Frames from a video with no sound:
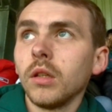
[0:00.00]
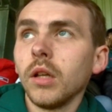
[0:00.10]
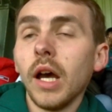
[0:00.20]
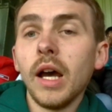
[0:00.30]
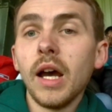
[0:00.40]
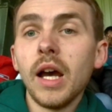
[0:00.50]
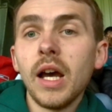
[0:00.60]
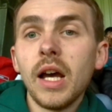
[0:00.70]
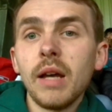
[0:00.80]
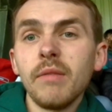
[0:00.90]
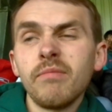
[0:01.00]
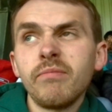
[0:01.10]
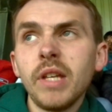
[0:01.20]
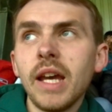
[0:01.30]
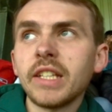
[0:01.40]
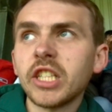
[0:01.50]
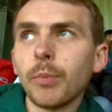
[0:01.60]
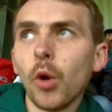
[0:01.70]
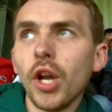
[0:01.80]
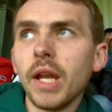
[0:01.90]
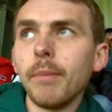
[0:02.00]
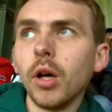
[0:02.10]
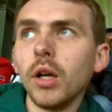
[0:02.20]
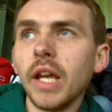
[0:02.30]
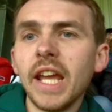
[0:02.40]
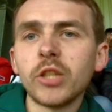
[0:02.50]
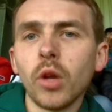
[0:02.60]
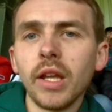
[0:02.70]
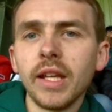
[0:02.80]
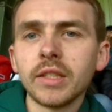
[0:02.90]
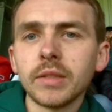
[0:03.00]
Uh, yeah, disappointing, but it is what it is